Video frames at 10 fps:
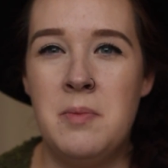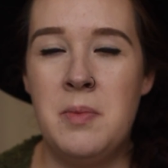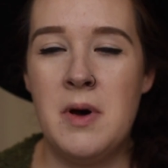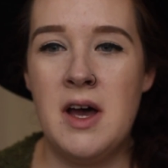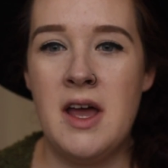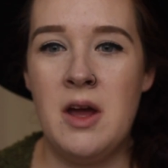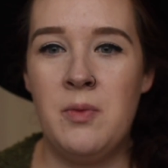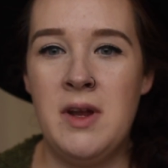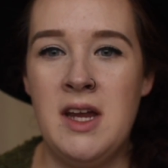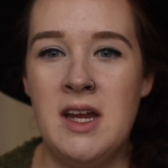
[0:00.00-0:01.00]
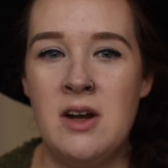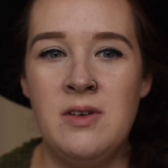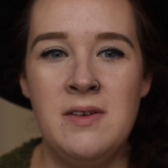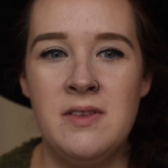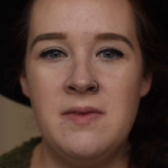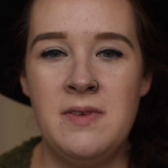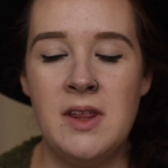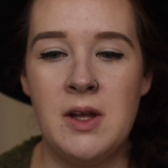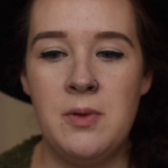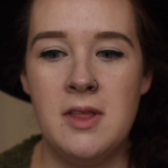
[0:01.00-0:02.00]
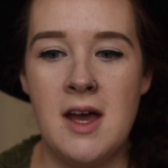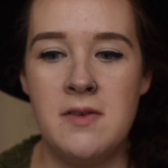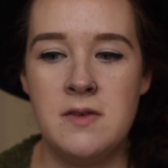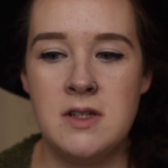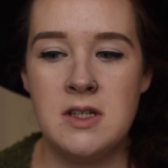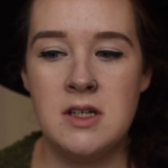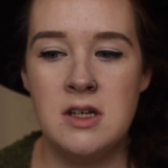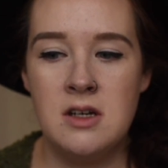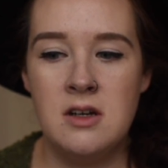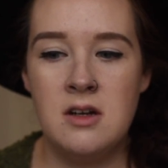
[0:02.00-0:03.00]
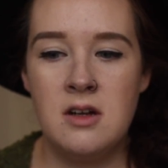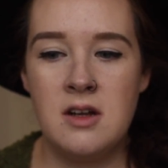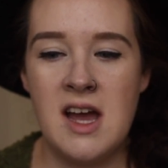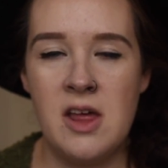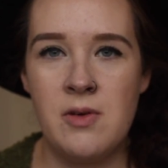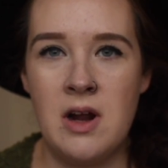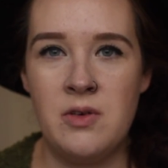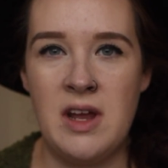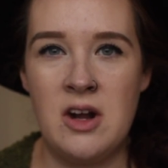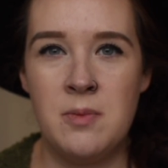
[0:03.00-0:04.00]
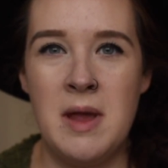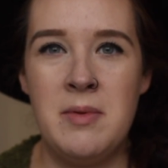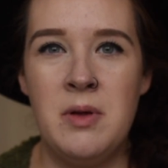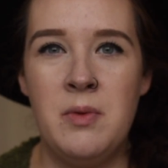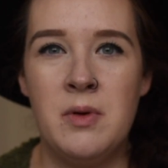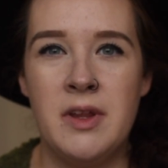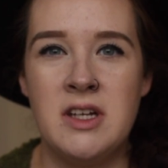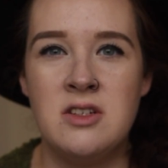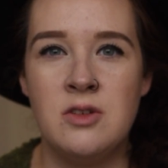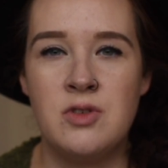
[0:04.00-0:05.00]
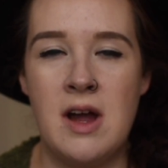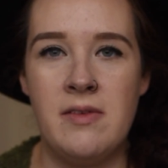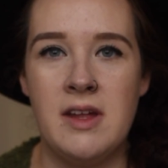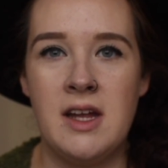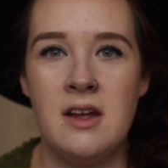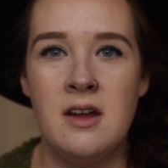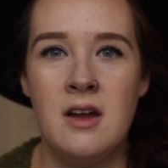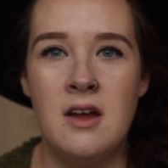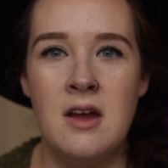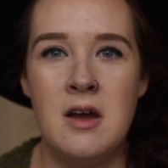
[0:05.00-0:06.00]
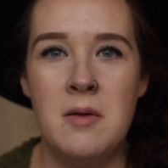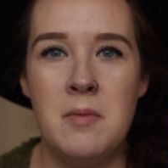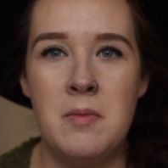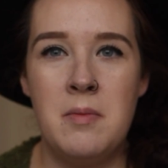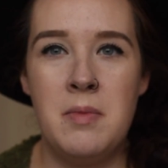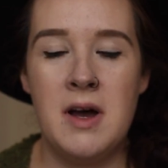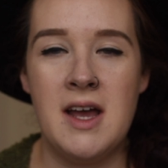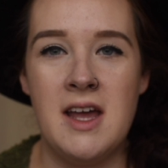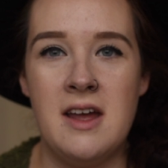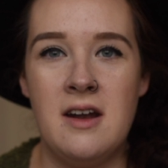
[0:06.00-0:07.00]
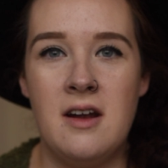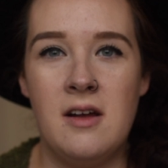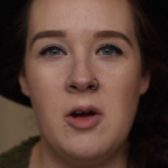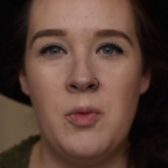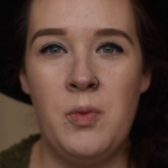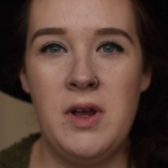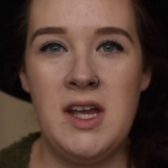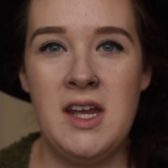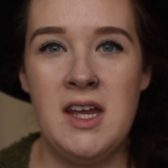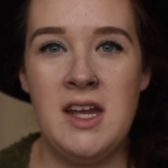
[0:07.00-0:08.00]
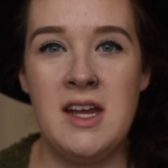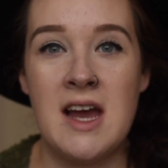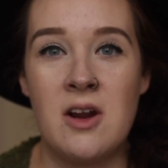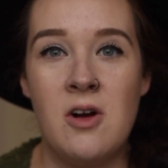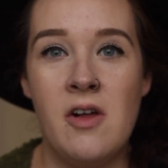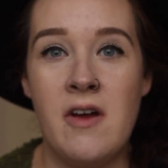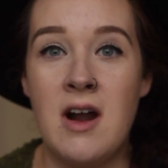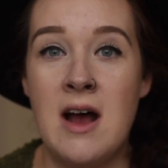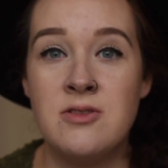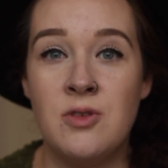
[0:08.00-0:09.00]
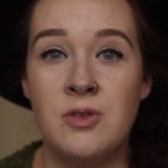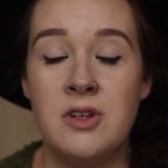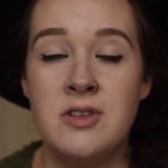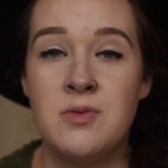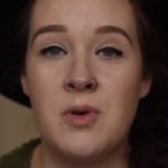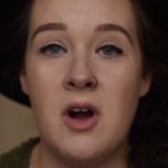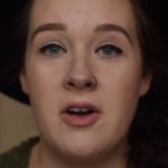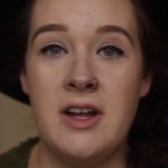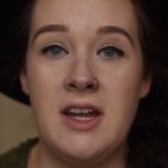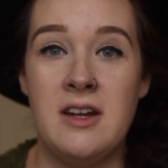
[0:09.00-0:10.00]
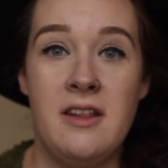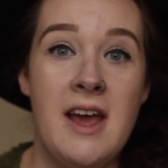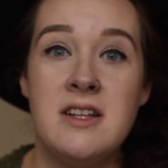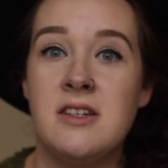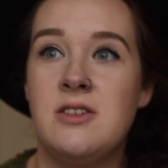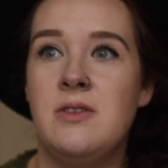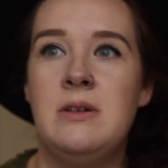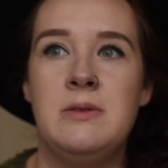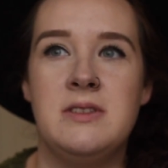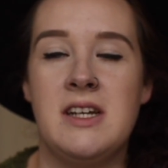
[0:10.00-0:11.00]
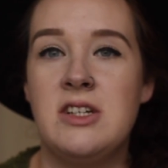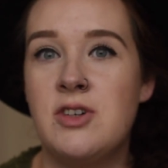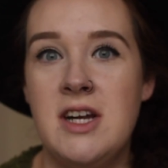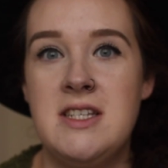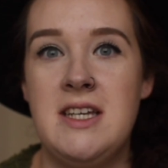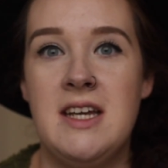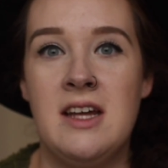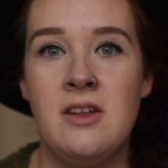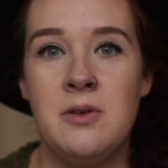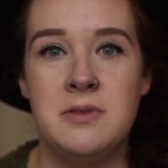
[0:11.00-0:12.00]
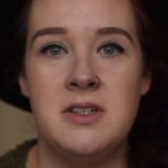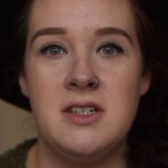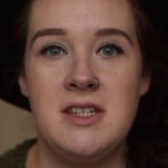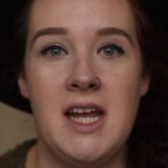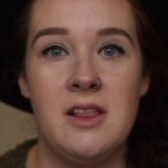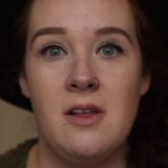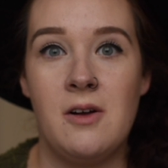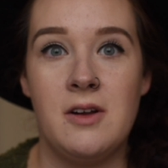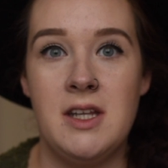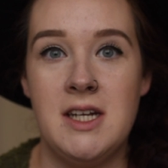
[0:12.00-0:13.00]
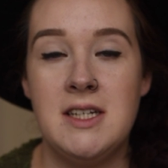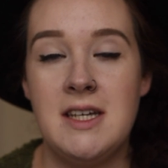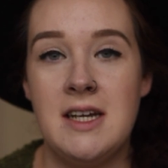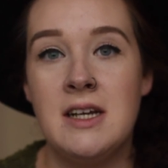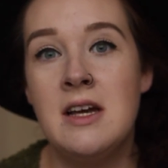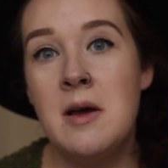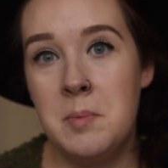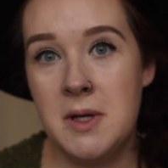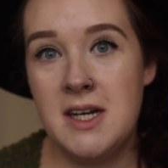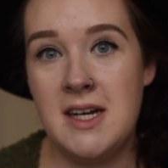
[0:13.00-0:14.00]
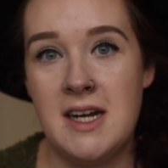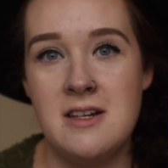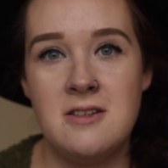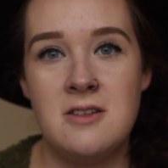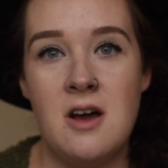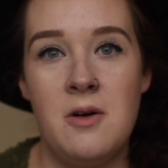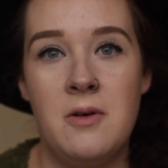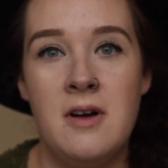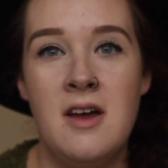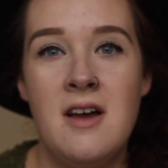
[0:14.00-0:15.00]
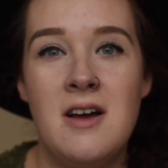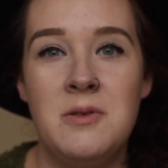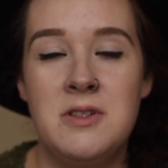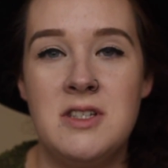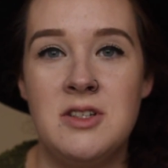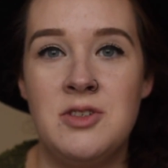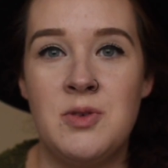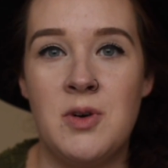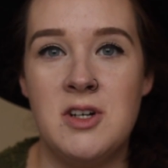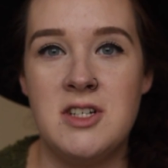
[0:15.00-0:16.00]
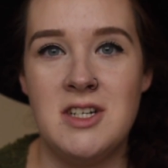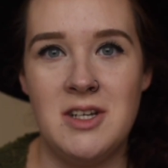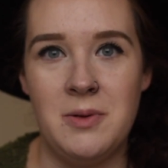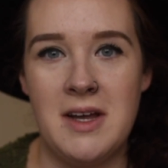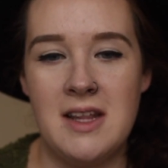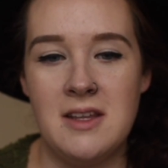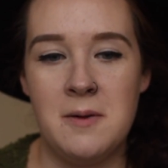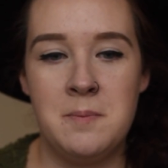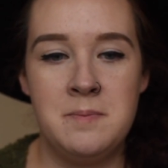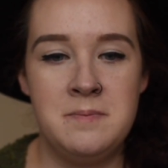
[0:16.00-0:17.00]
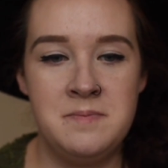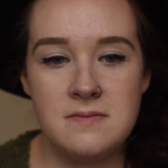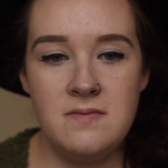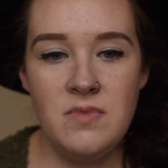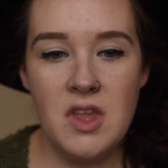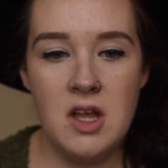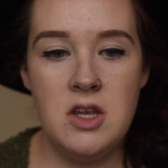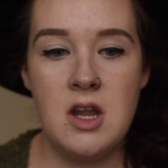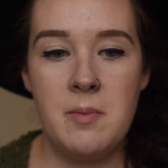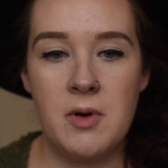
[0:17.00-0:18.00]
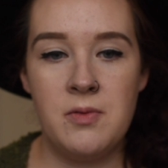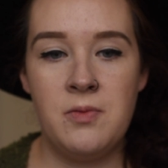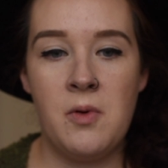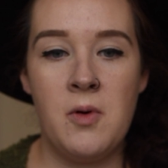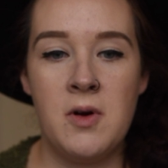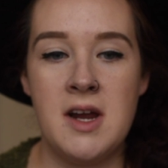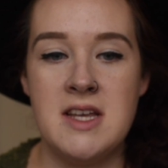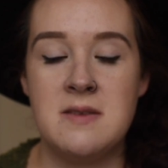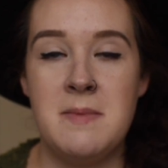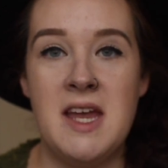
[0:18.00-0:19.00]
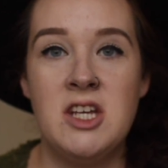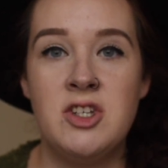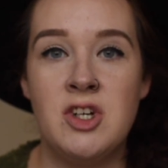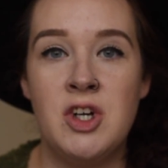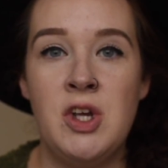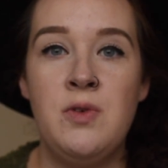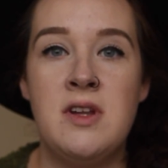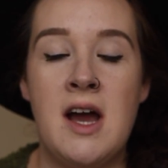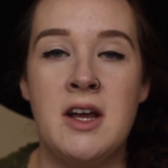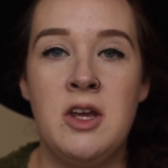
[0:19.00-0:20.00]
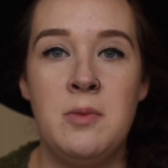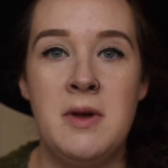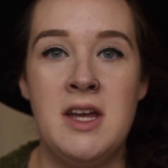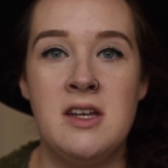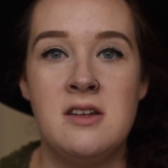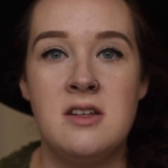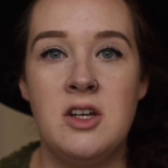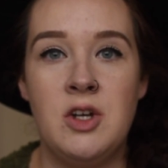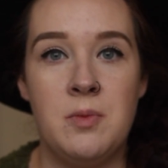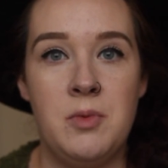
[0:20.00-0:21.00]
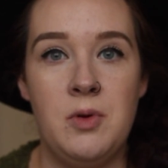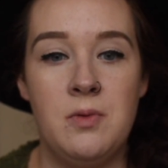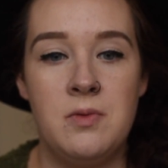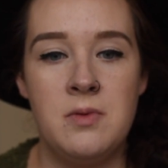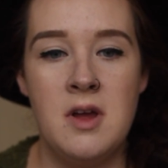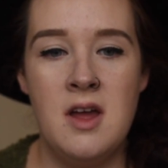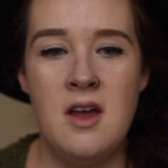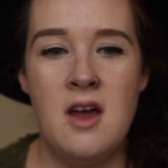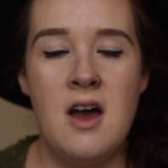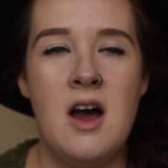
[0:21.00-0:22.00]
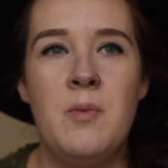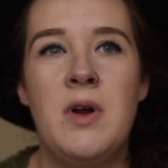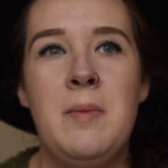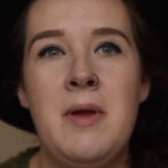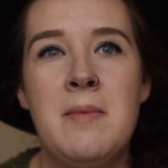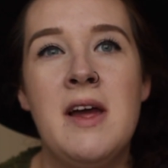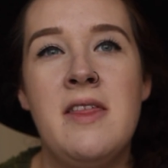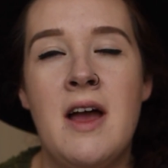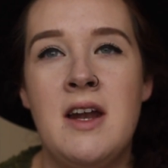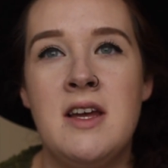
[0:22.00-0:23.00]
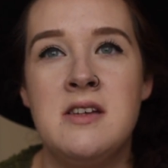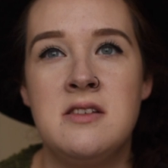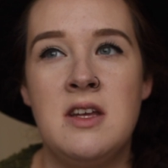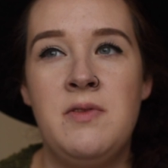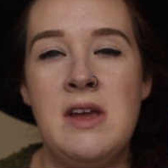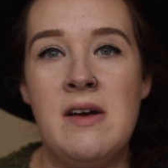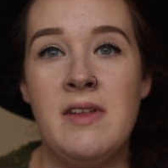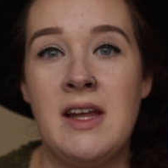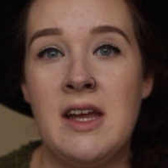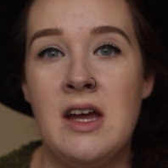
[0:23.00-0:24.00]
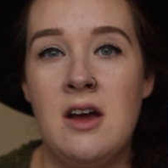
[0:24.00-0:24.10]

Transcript: but I don't even feel like we left Colorado yet, or maybe we were like still traveling, but we got a call that our household goods were already in Alaska, so that was like crazy. I thought it was going to take longer than it did, but it didn't. So it was just in storage until we got there. Number 4 is make sure you document your move. What I mean by that is, if you have like